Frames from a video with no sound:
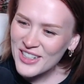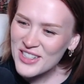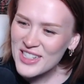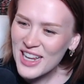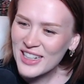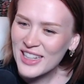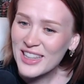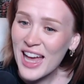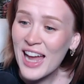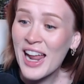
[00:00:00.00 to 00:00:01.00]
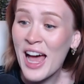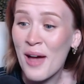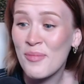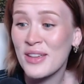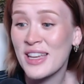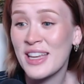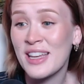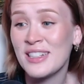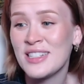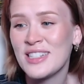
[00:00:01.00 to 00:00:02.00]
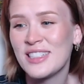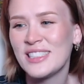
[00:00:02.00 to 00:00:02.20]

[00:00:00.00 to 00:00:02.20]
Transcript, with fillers: understand that that happened.